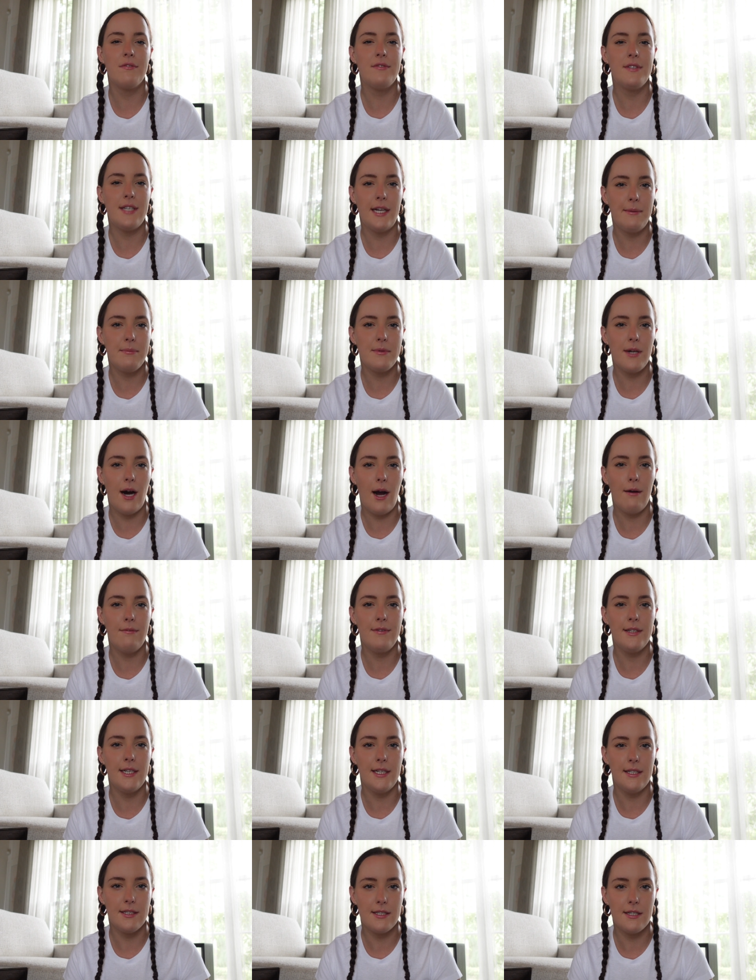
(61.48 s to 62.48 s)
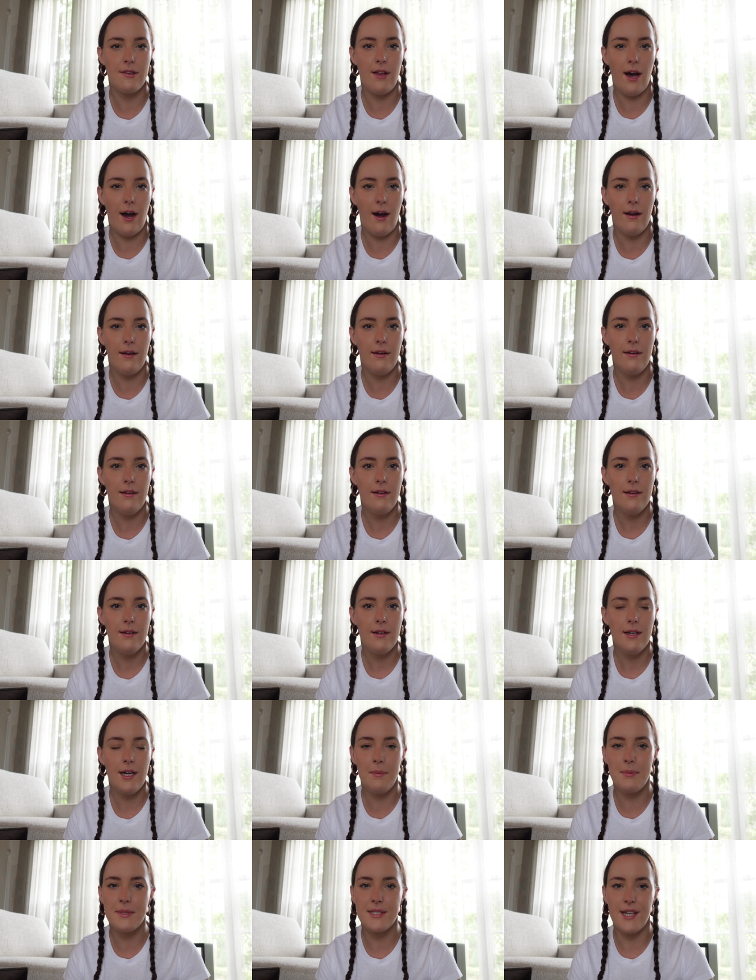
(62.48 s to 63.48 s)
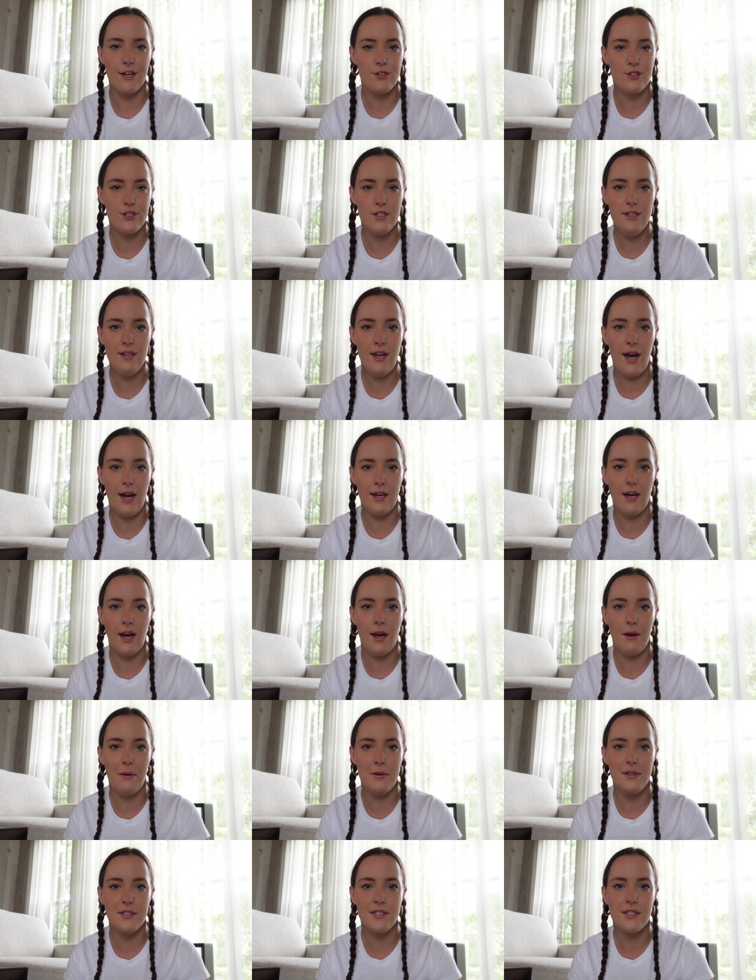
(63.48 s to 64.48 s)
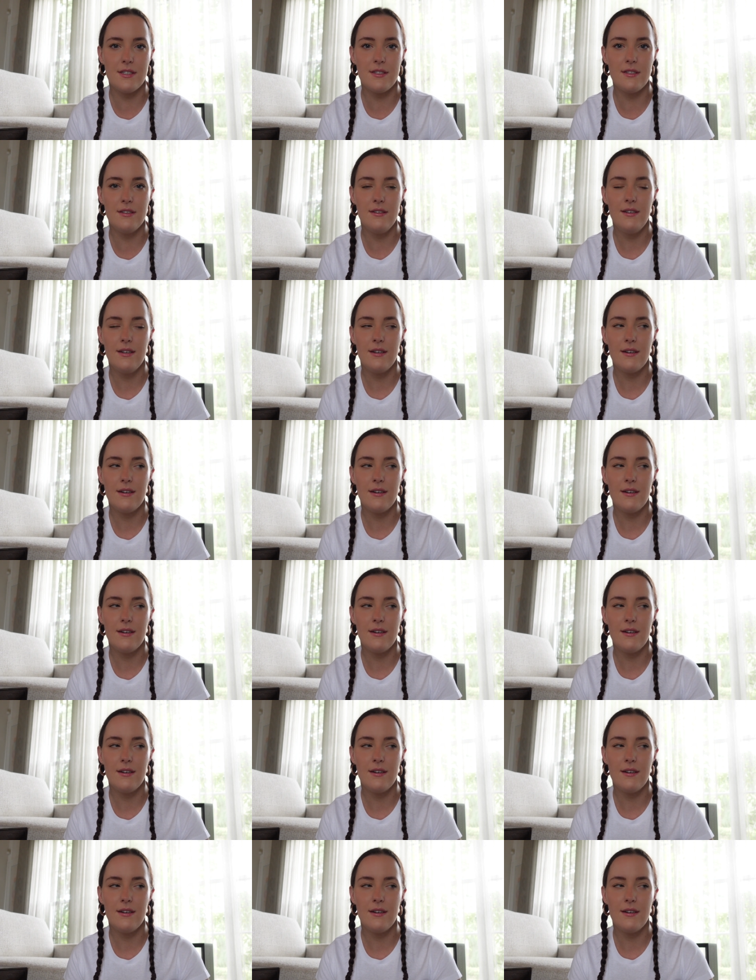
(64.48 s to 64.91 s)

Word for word: have deep dived into that obsession, and I was,